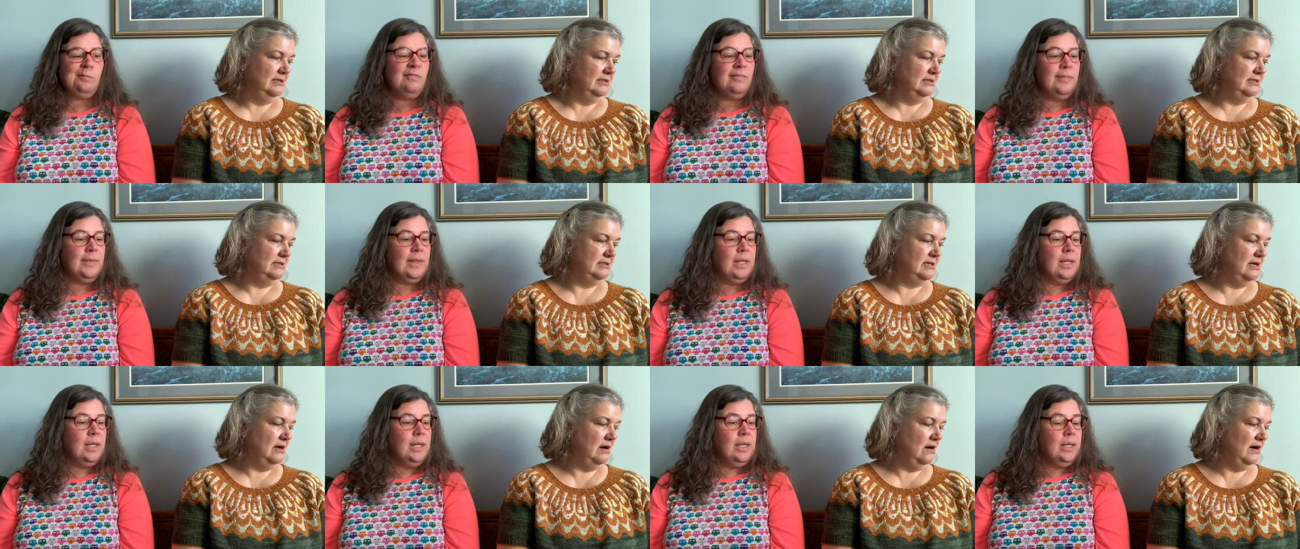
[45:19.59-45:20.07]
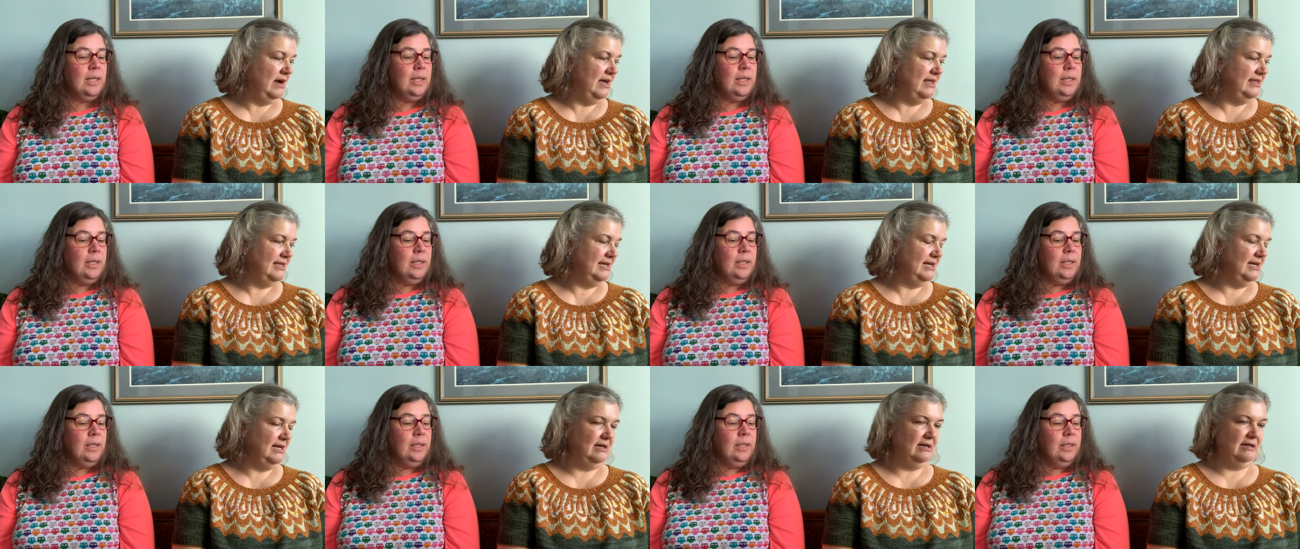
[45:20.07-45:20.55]
Speaker 1: So I
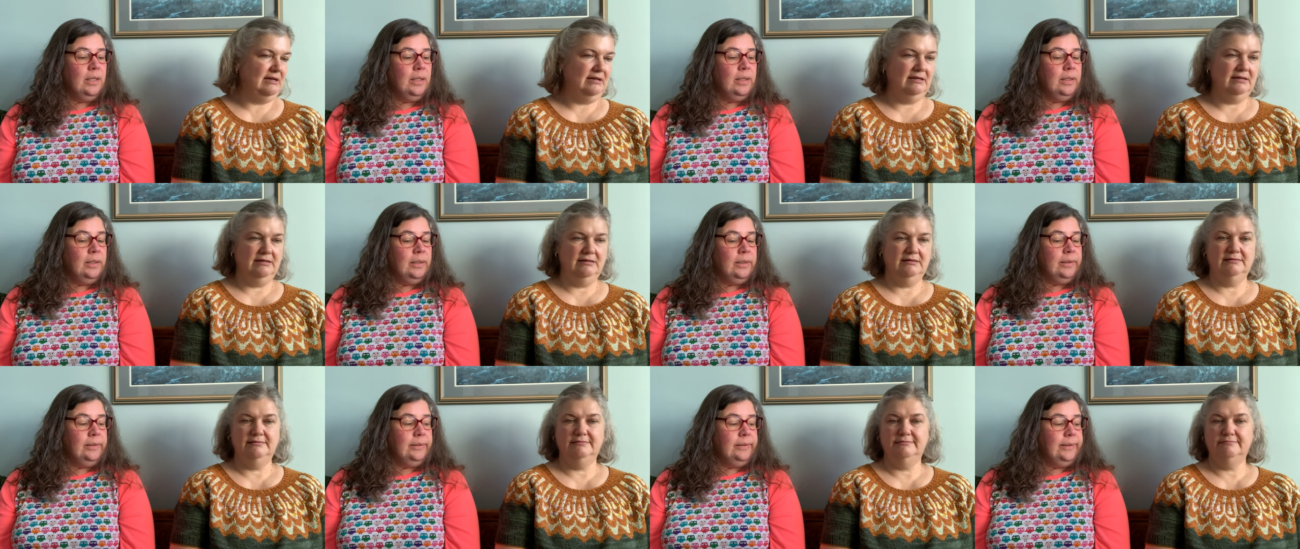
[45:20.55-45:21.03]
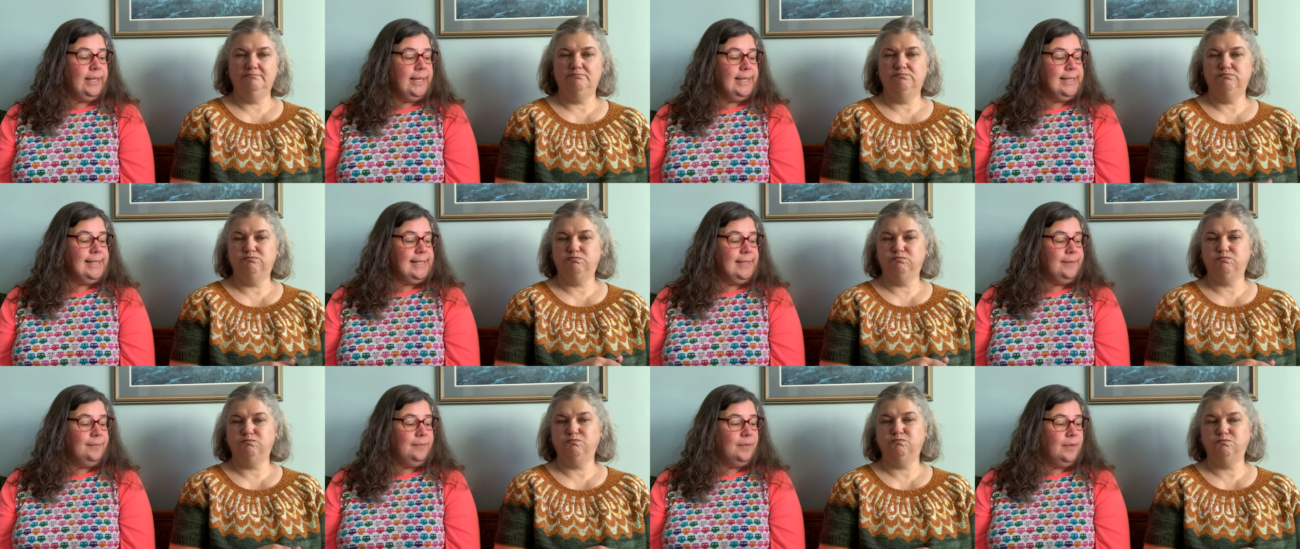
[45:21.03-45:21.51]
think that's
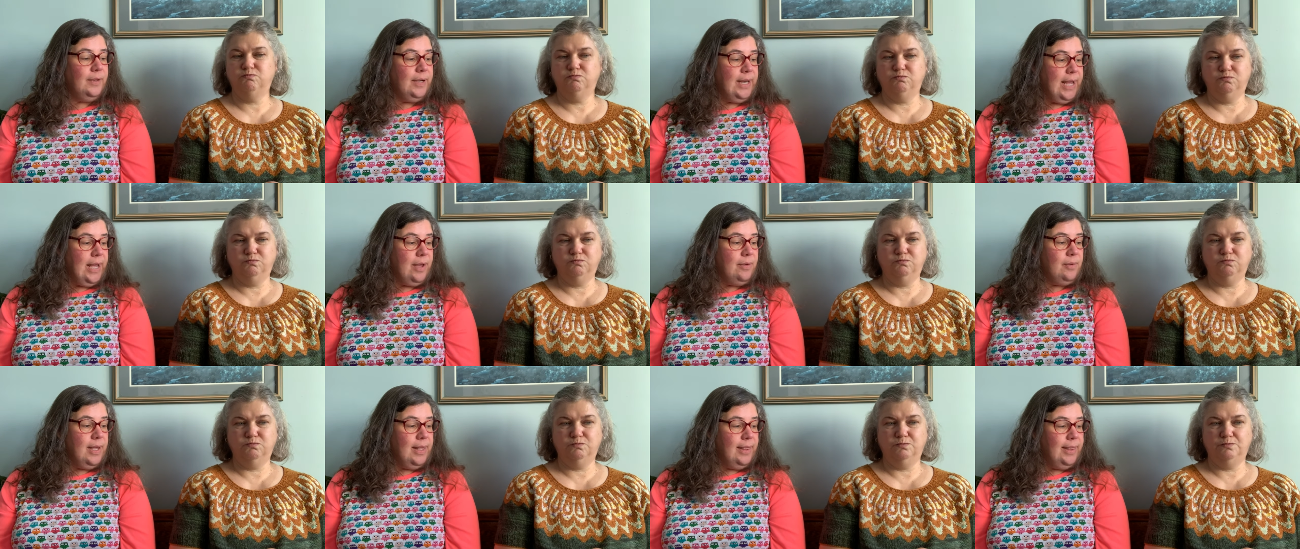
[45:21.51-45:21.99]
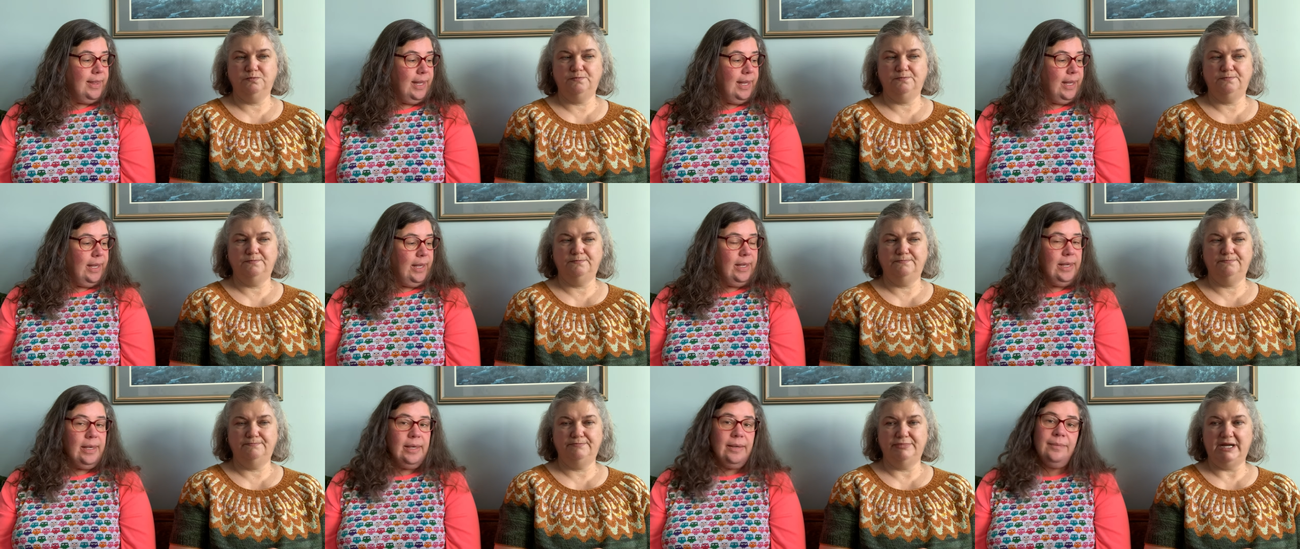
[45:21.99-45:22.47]
it for now. I
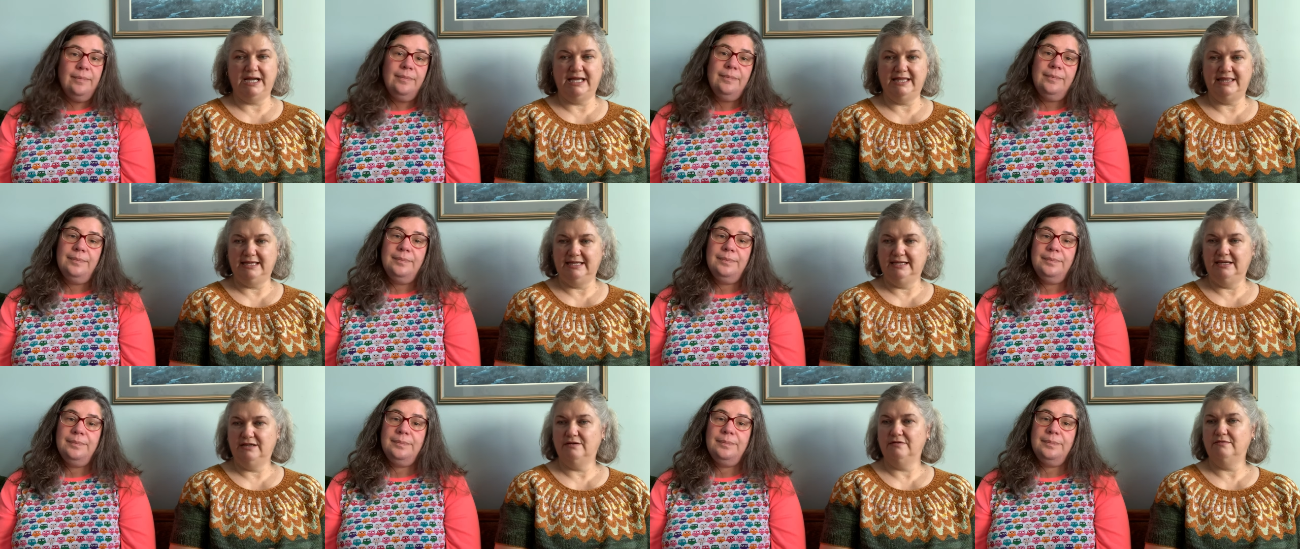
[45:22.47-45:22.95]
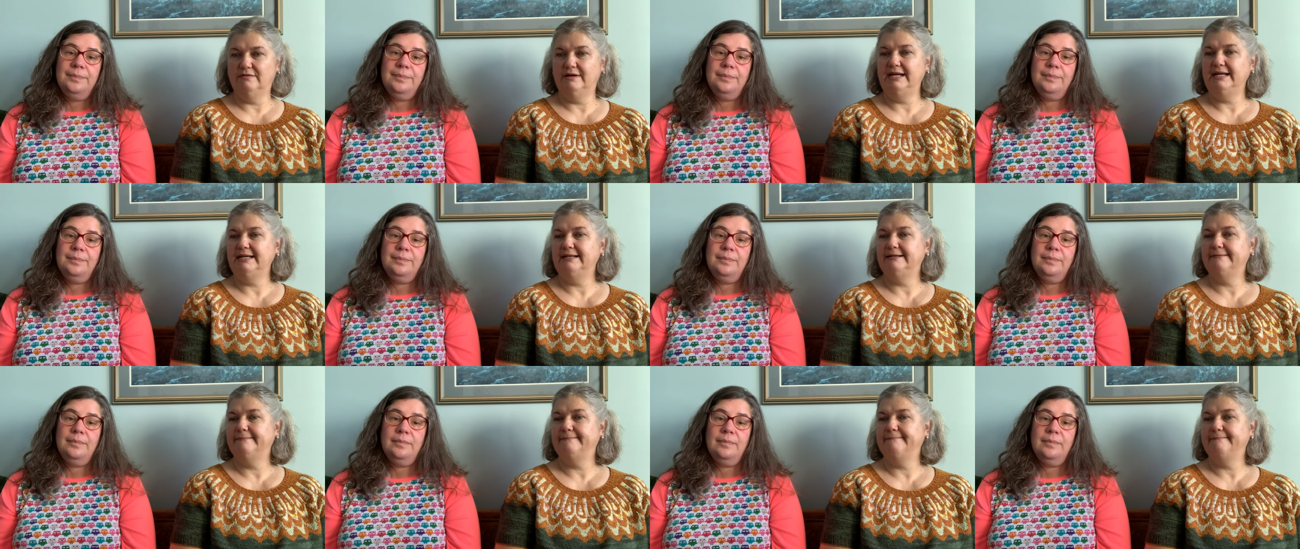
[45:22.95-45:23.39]
think. I think you're ready.